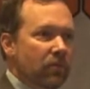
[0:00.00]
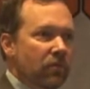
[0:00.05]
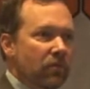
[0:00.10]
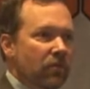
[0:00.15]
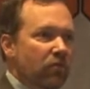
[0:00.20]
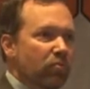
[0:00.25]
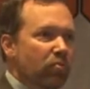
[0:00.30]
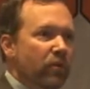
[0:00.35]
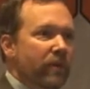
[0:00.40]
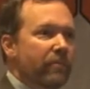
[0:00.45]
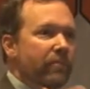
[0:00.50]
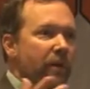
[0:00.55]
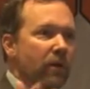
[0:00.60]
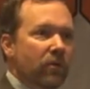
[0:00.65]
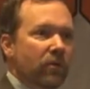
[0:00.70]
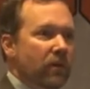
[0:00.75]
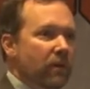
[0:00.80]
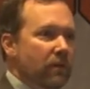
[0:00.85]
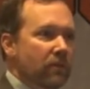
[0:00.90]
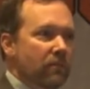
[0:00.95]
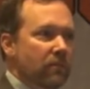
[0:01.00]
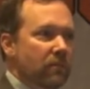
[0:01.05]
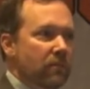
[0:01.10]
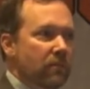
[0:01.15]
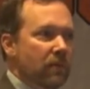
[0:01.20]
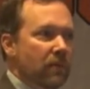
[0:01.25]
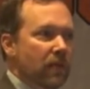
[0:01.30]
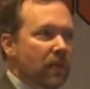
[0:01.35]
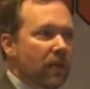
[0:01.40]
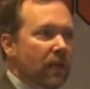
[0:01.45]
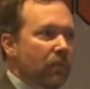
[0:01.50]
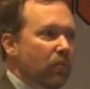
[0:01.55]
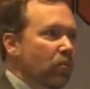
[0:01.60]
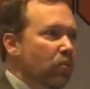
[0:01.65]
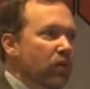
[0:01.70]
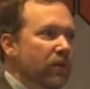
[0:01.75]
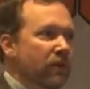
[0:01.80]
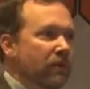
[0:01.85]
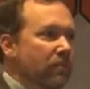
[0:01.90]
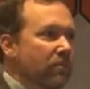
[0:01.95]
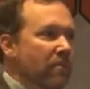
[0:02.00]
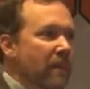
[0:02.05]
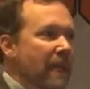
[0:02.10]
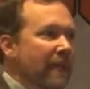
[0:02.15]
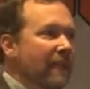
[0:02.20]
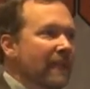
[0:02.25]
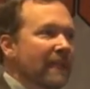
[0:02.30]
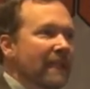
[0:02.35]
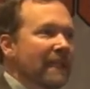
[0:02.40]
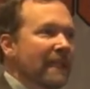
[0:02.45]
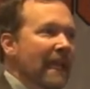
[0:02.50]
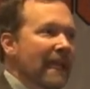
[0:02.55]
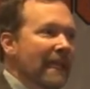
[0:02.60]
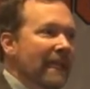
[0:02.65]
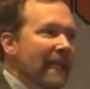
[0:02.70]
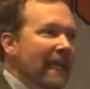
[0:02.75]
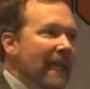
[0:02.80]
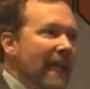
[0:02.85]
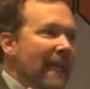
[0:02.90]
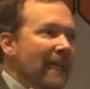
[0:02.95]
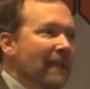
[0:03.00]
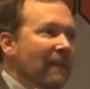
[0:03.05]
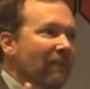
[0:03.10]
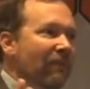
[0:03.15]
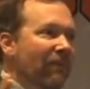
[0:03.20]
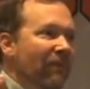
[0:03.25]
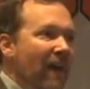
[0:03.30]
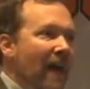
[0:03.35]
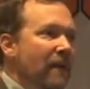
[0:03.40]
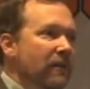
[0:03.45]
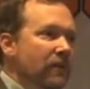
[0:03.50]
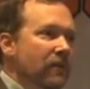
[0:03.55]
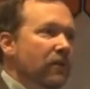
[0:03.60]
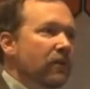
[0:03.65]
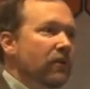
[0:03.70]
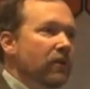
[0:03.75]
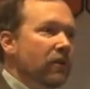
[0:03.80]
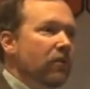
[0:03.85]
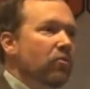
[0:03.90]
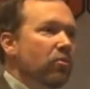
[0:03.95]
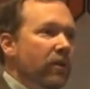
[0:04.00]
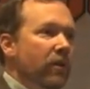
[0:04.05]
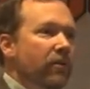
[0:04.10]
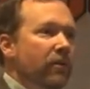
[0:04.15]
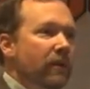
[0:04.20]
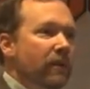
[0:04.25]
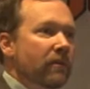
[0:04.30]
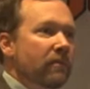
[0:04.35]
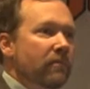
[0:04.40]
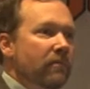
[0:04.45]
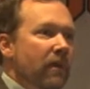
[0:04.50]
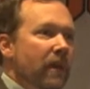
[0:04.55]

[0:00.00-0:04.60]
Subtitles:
just rebuild it, it wouldn't make the data any faster to query.